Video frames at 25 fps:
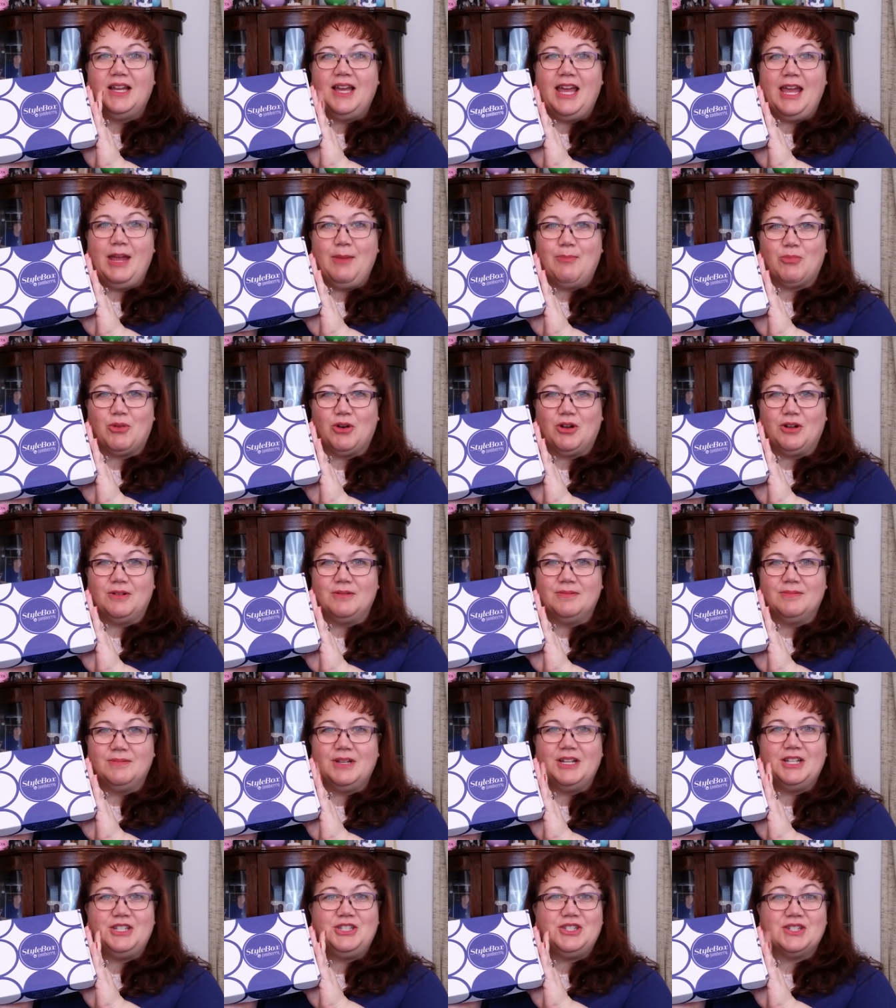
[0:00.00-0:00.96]
April.
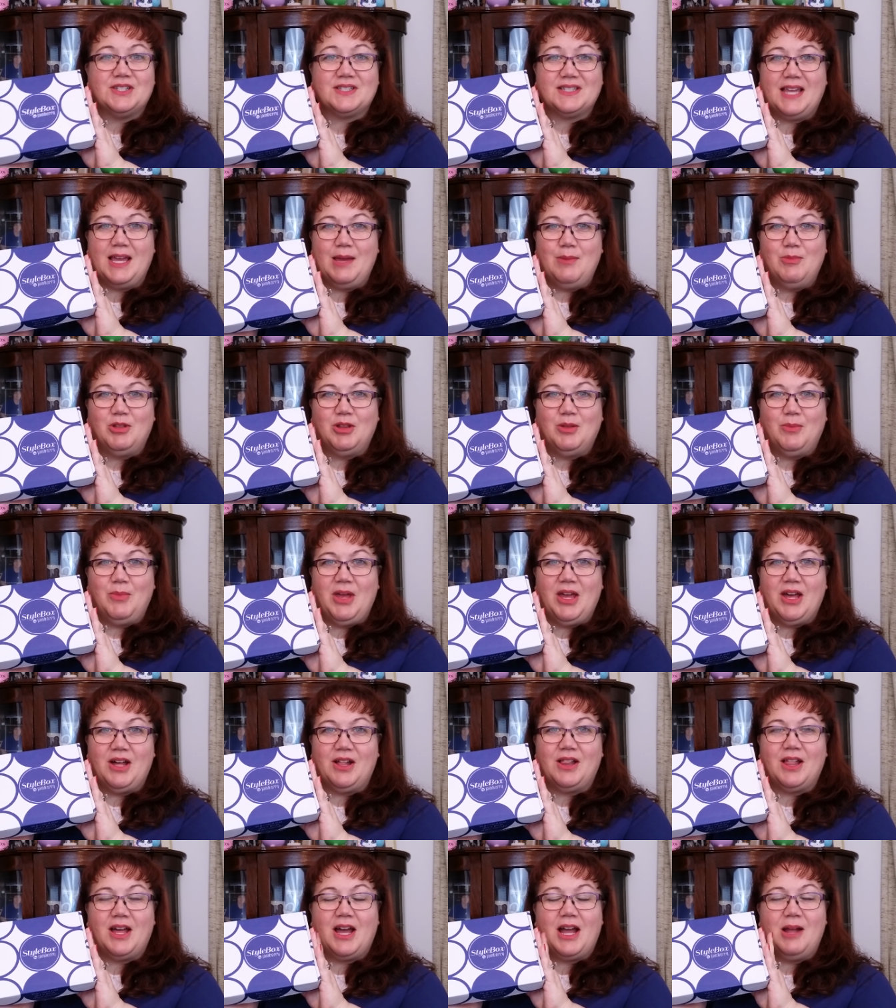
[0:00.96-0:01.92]
It just came in the
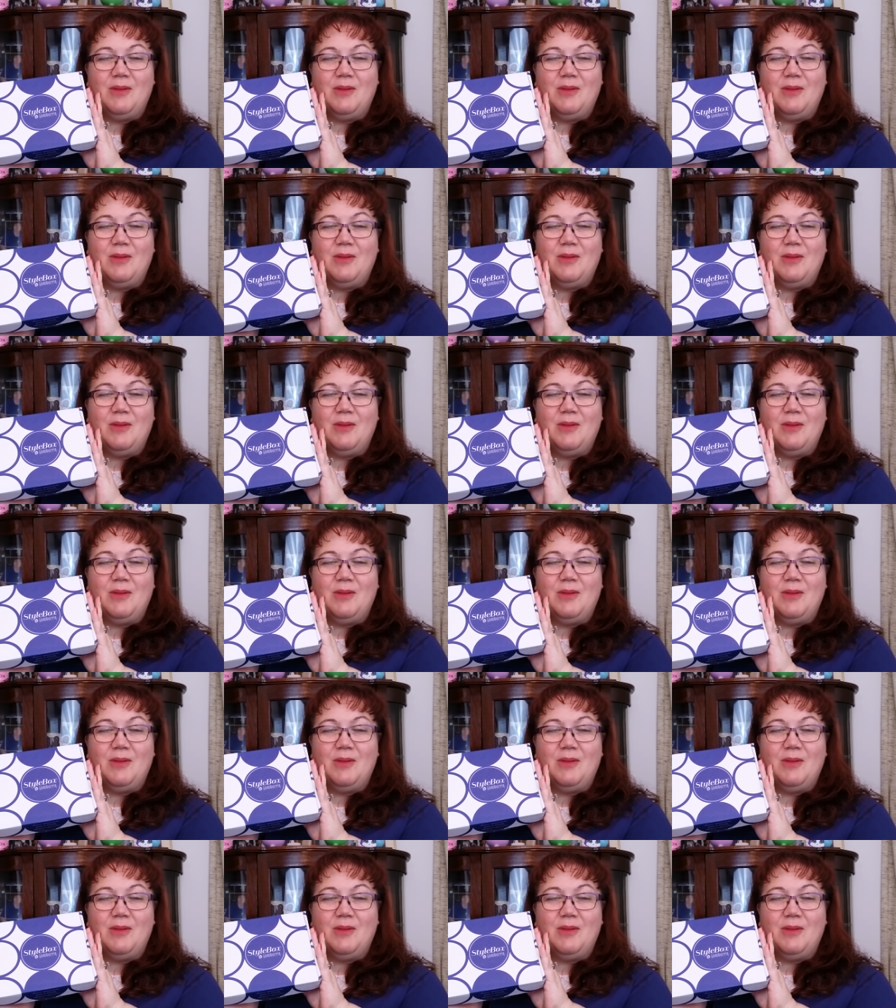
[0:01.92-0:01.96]
mail.